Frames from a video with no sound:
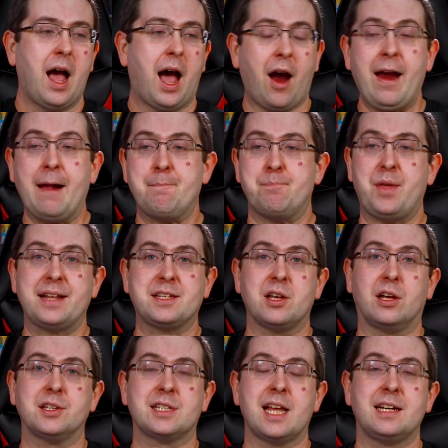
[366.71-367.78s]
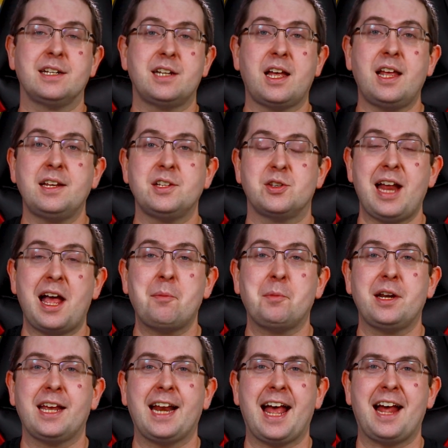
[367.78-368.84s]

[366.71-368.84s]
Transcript: All right, that's all said and done. So now I'm going to get